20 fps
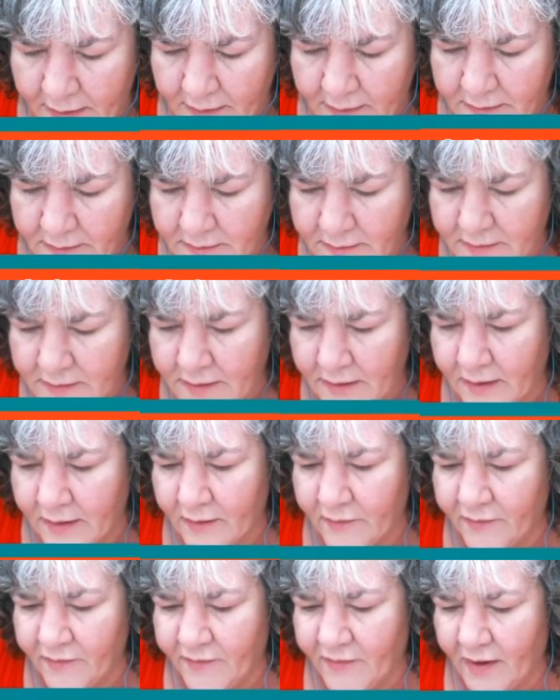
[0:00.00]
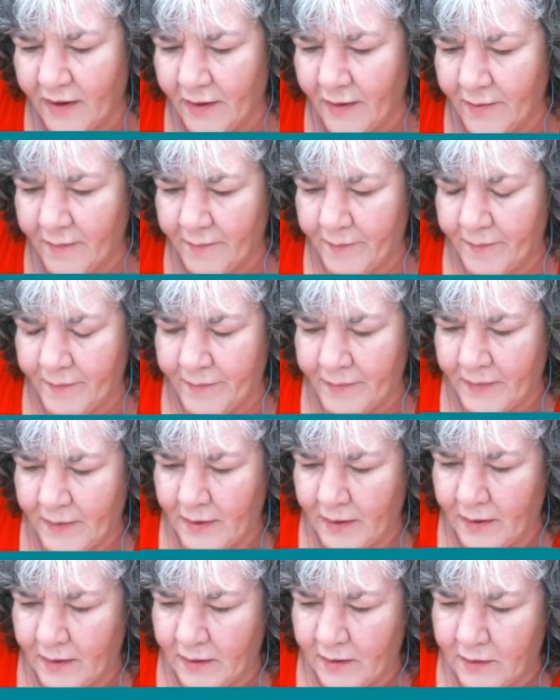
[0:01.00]
and see if
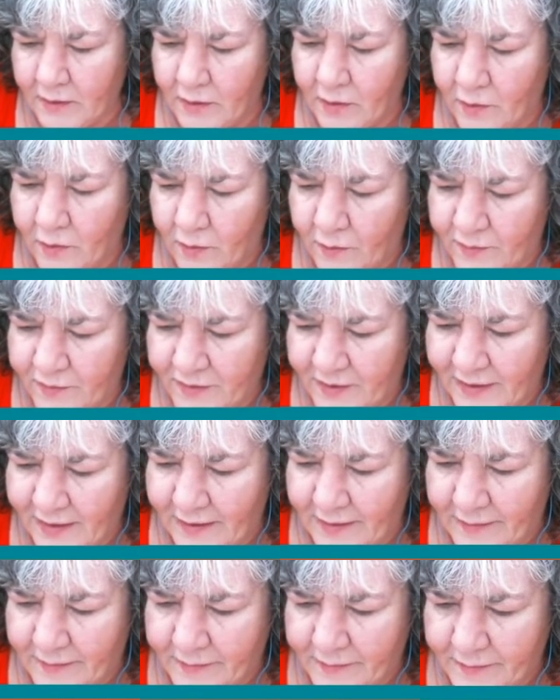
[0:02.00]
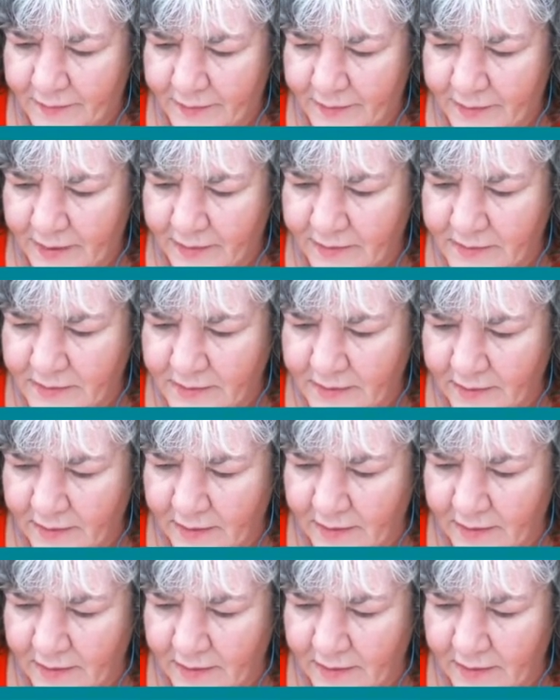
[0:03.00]
hopefully they're still